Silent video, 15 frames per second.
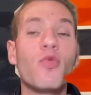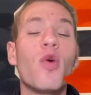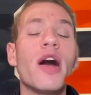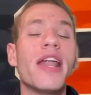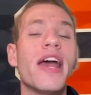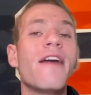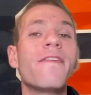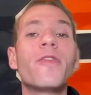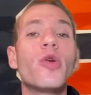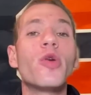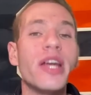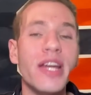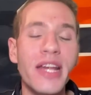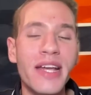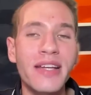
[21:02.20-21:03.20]
Whatever
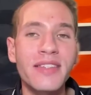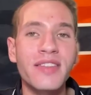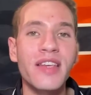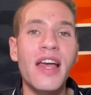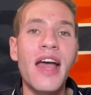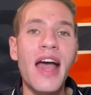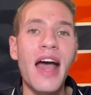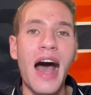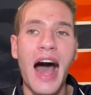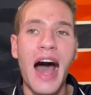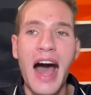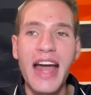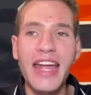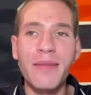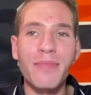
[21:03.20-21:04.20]
it is,
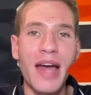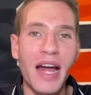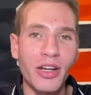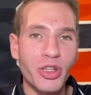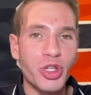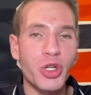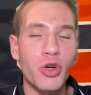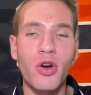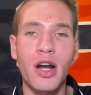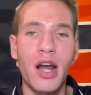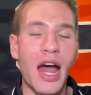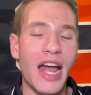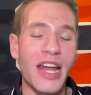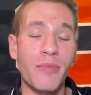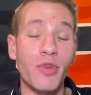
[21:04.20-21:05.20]
I am not sure.
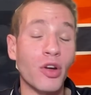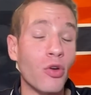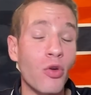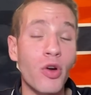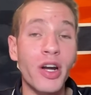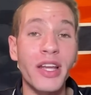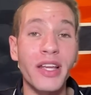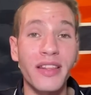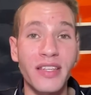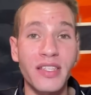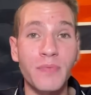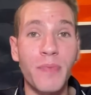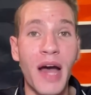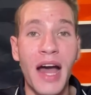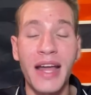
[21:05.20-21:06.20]
I am recording this
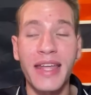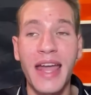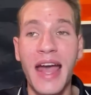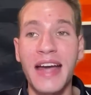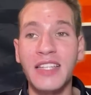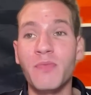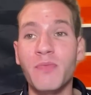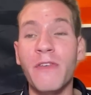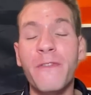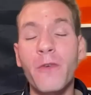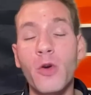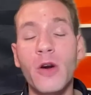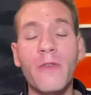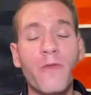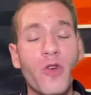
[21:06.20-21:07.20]
podcast
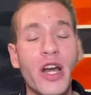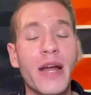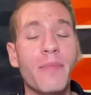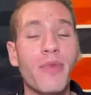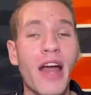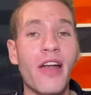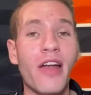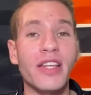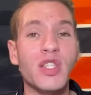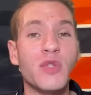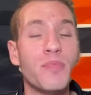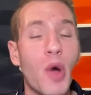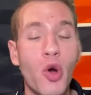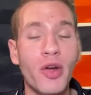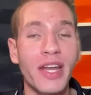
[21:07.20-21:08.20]
before Fran Brown has
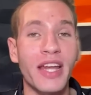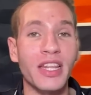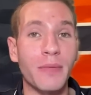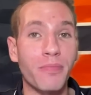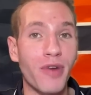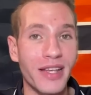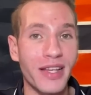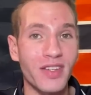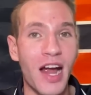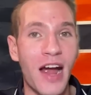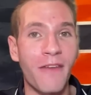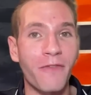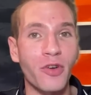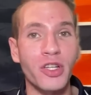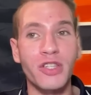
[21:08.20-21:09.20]
spoken at the press
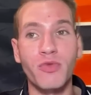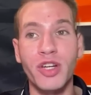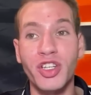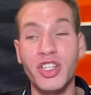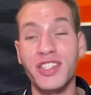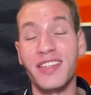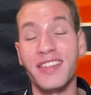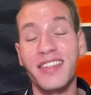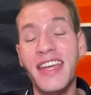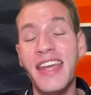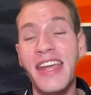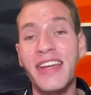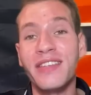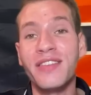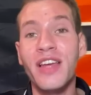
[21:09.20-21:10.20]
conference, which is a
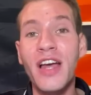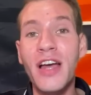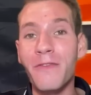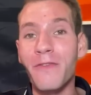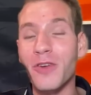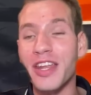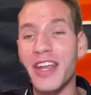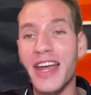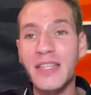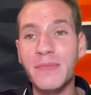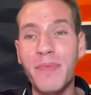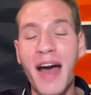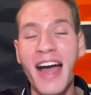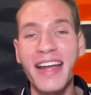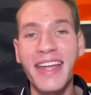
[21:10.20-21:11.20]
tease for the next
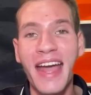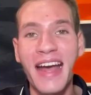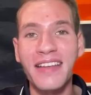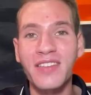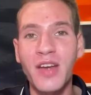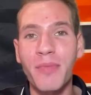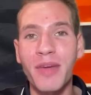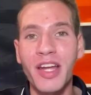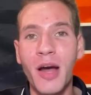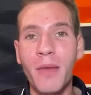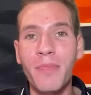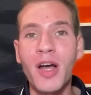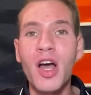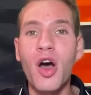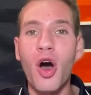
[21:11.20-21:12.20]
podcast coming
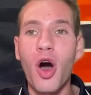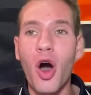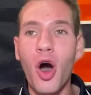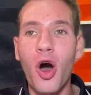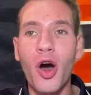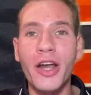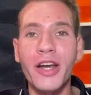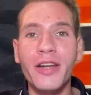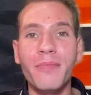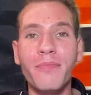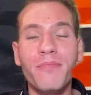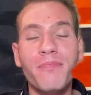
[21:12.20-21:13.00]
up on